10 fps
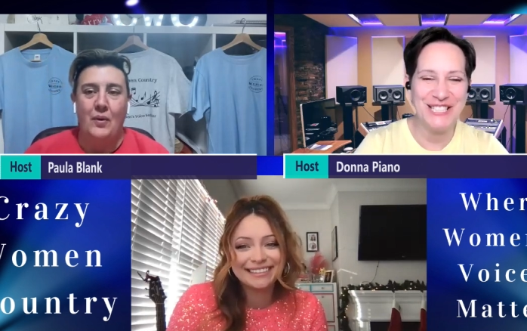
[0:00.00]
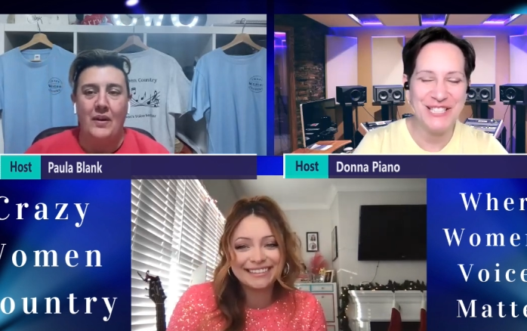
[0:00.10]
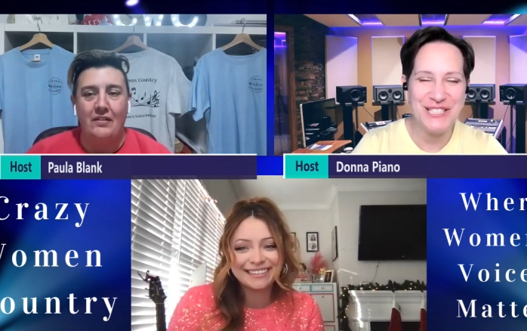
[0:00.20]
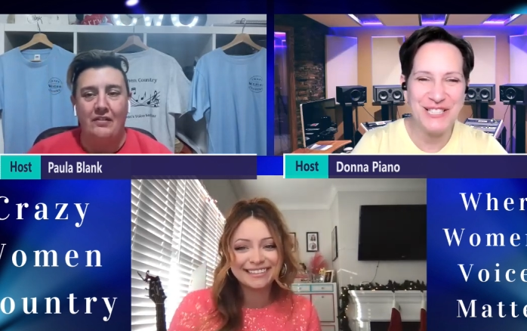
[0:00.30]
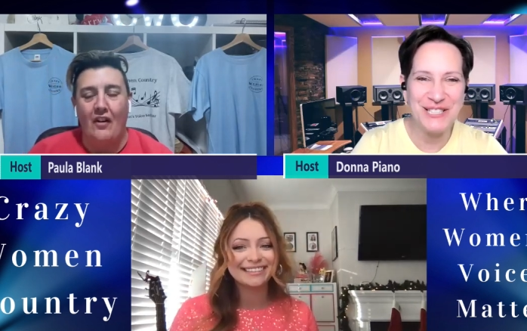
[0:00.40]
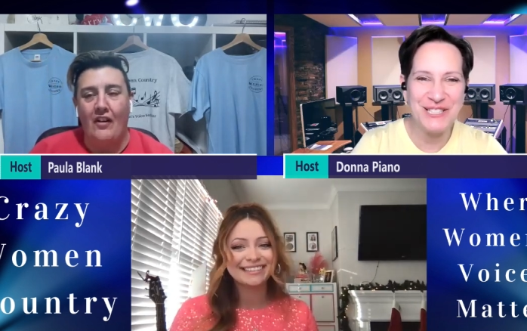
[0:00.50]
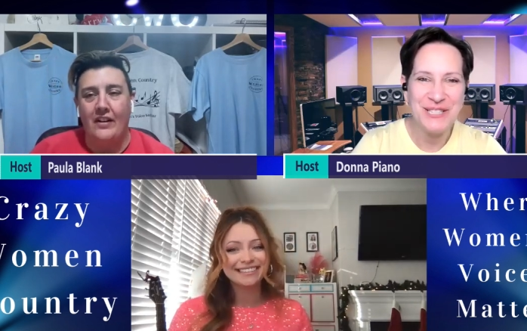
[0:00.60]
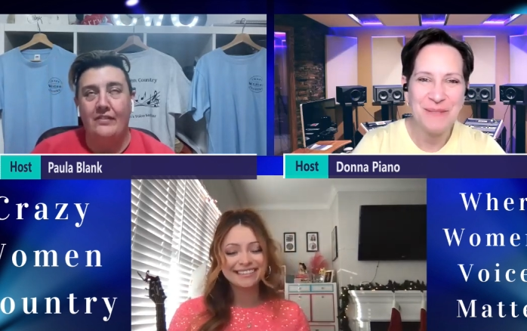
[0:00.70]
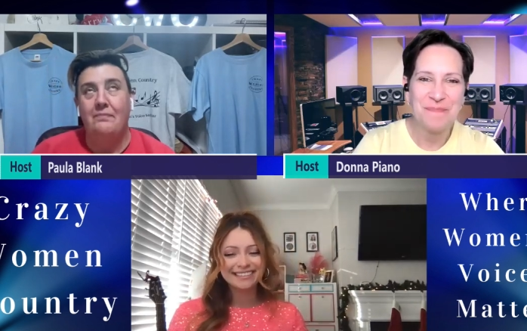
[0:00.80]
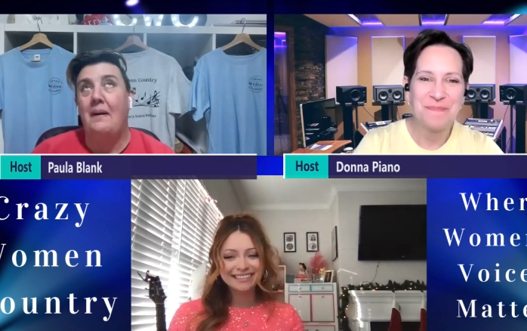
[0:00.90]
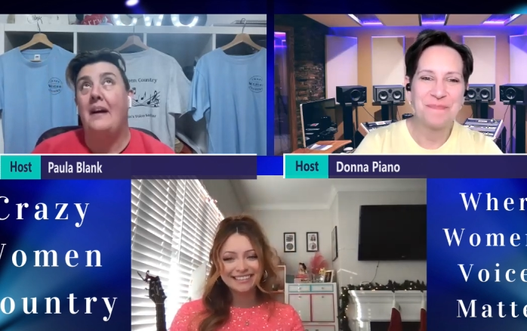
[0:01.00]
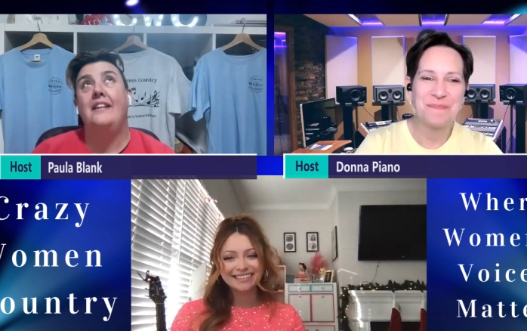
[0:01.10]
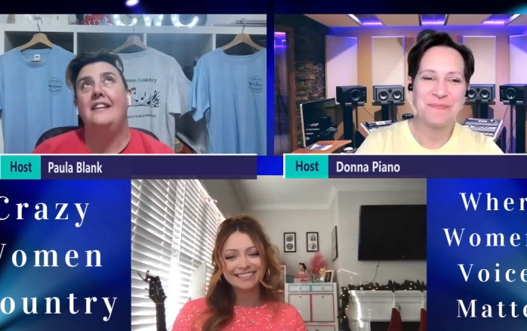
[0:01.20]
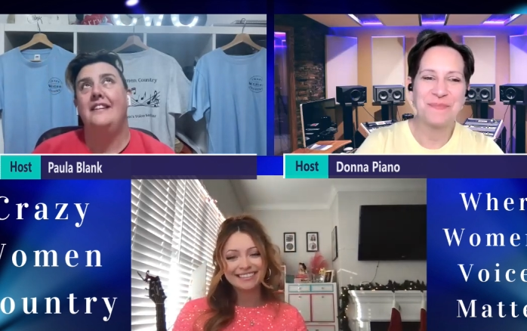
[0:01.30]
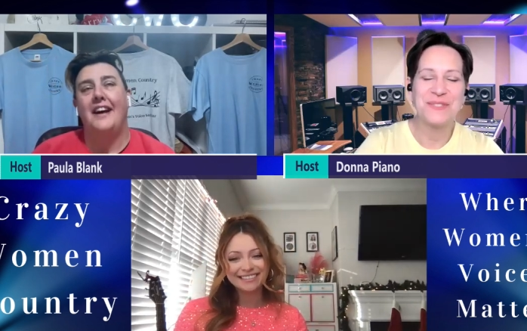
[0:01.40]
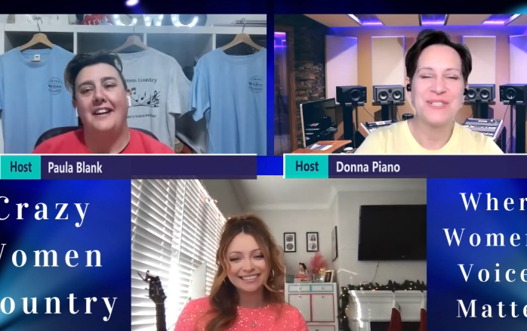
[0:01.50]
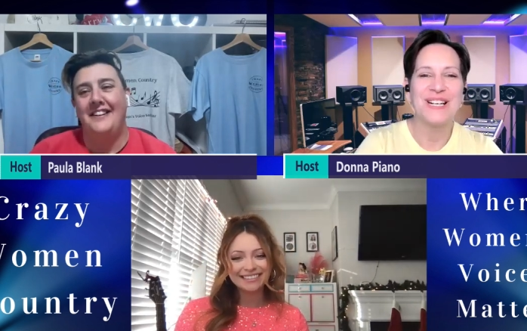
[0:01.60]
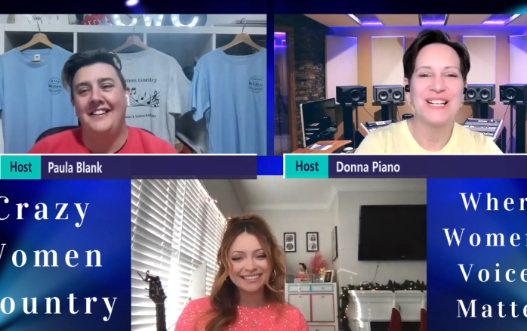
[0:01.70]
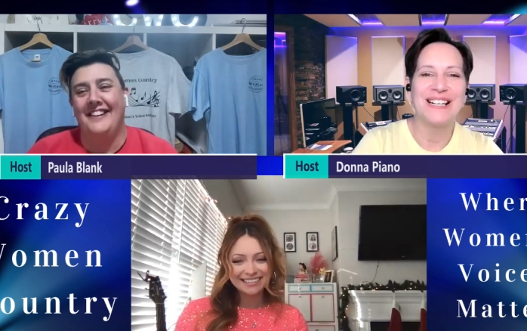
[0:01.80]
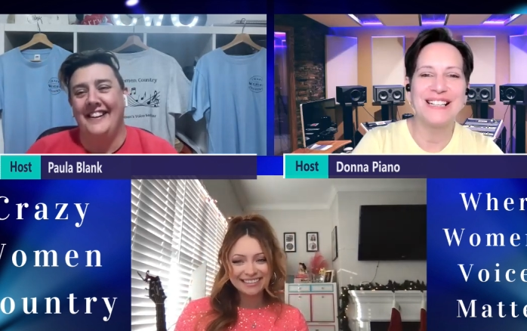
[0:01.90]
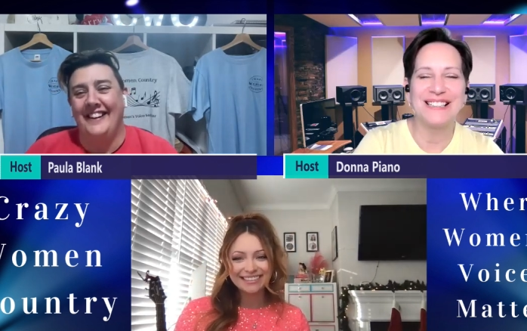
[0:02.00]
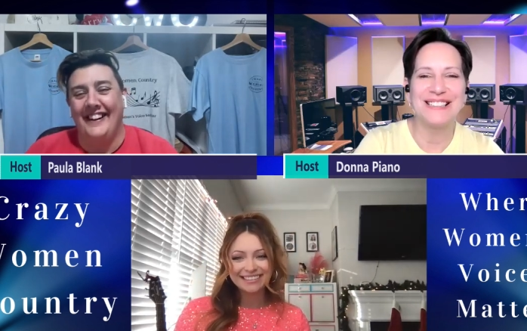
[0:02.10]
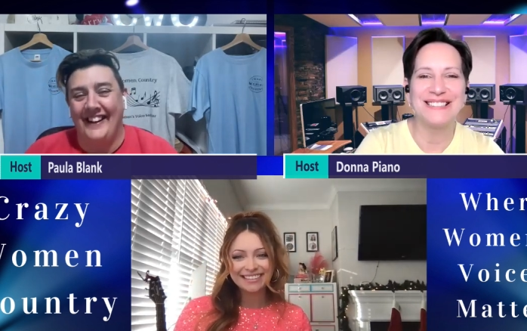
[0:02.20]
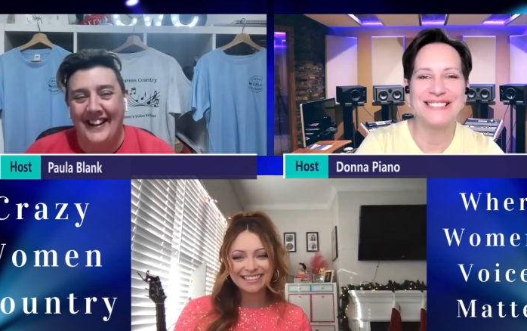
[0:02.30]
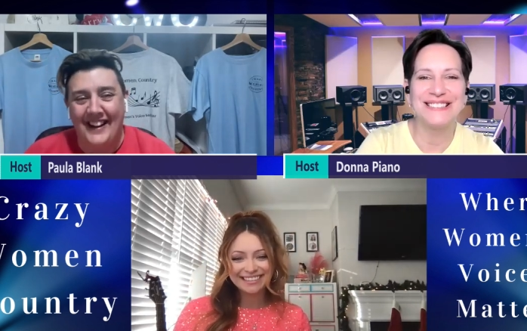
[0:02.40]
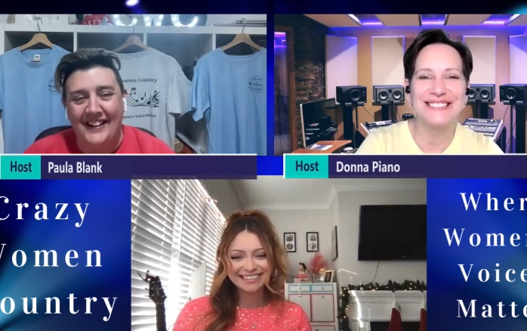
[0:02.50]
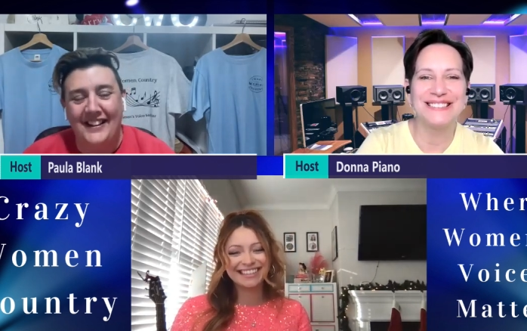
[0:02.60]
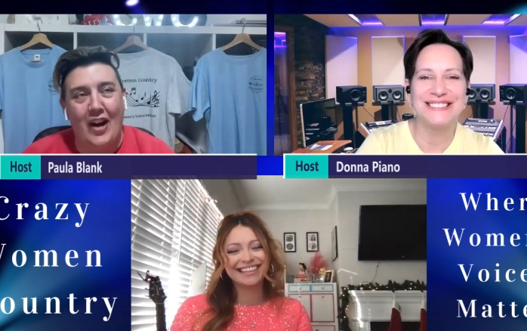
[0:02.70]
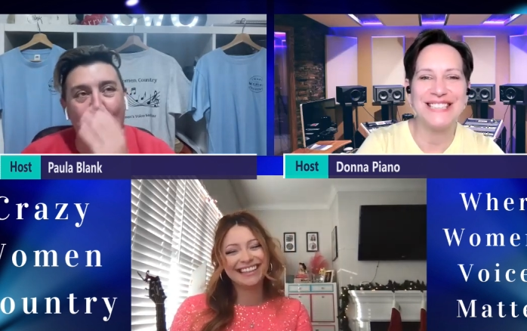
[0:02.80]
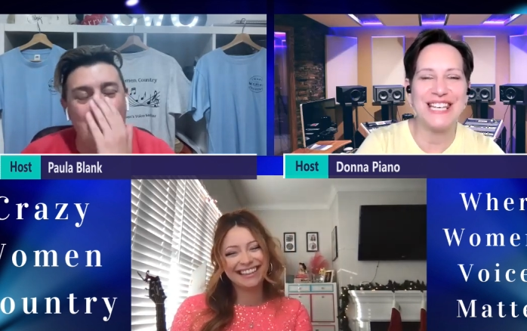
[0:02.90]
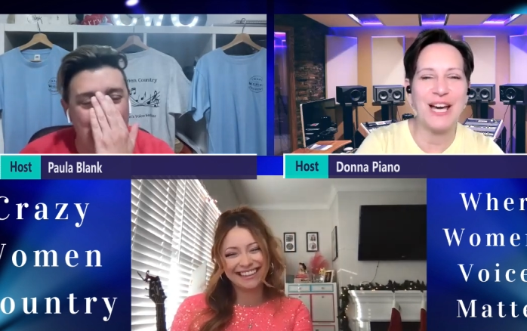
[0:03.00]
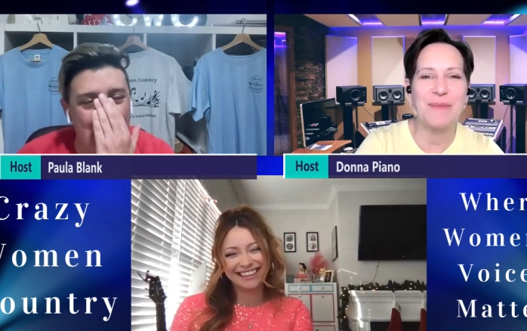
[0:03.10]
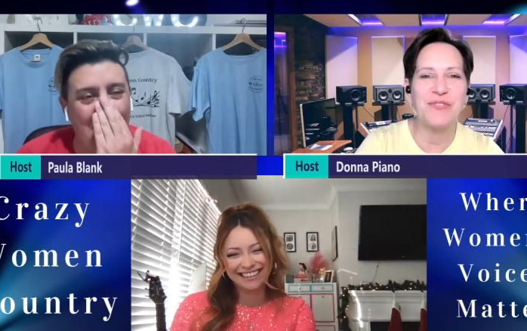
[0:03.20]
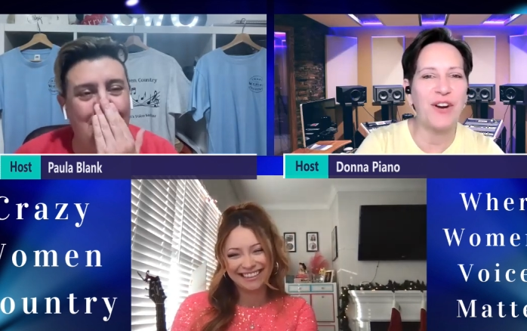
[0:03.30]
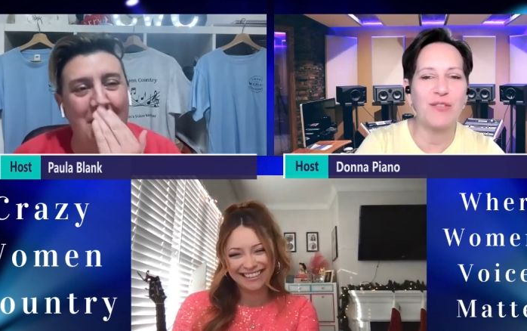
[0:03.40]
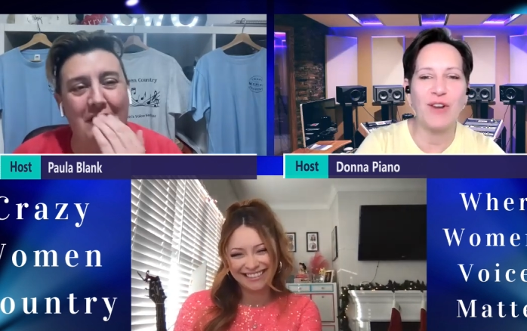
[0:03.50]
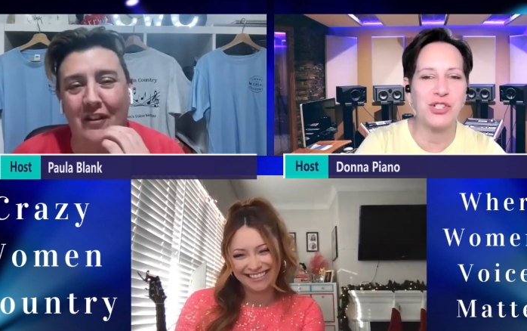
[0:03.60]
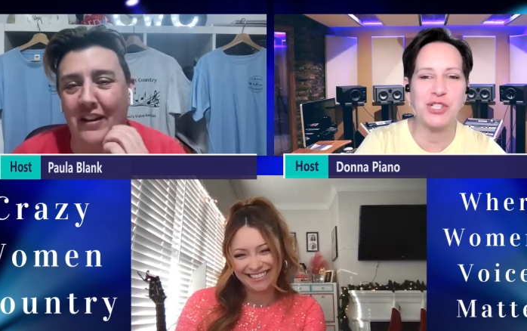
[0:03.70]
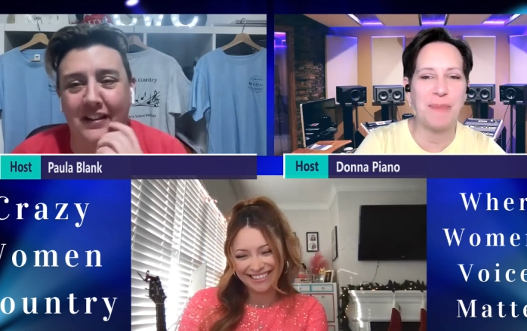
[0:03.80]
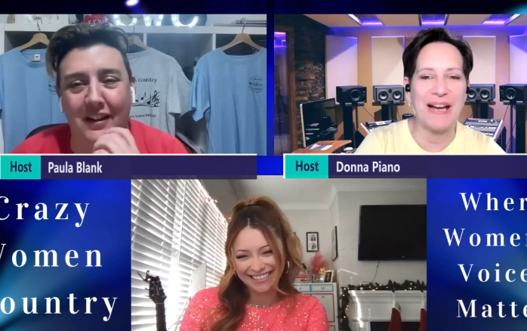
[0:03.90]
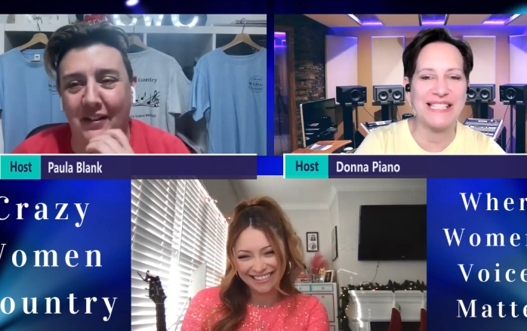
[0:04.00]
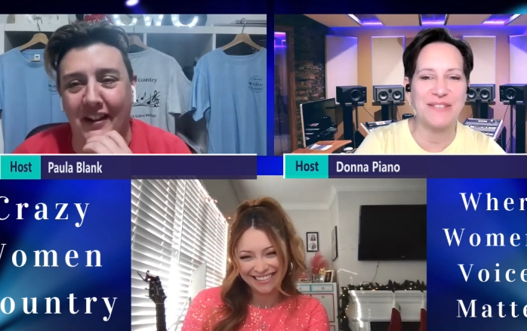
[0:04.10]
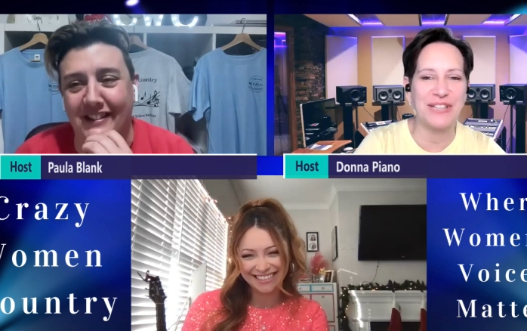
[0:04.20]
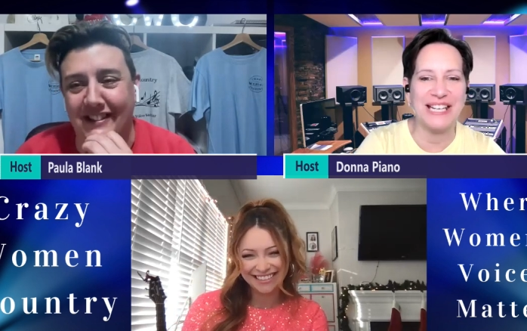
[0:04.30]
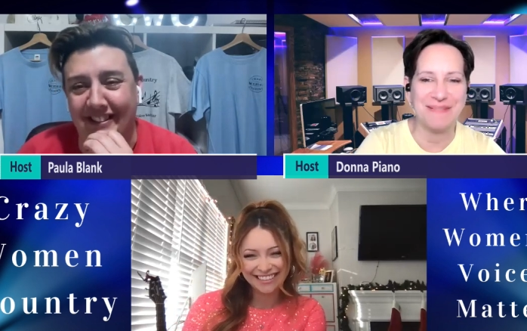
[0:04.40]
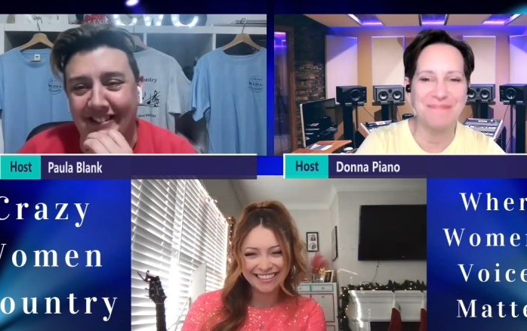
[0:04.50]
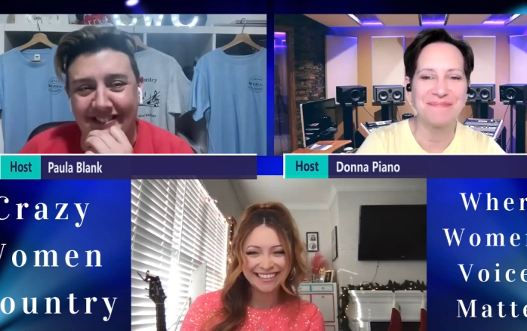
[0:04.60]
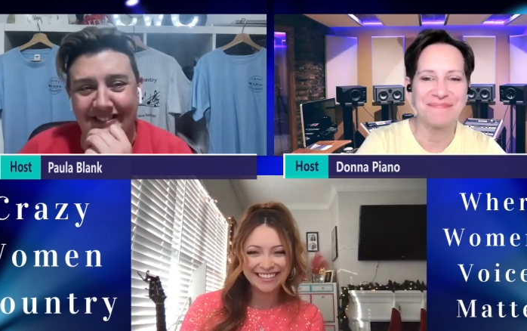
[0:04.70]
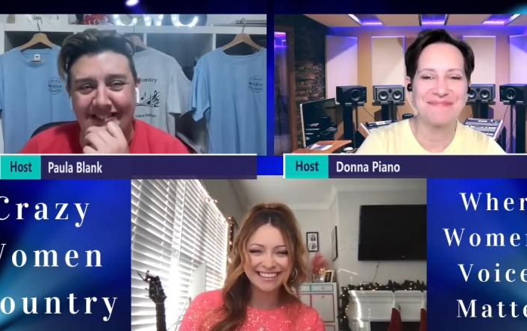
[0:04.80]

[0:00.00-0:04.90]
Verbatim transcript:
Speaker 1: twenty-five back in the day. It comes very retrospectively. So.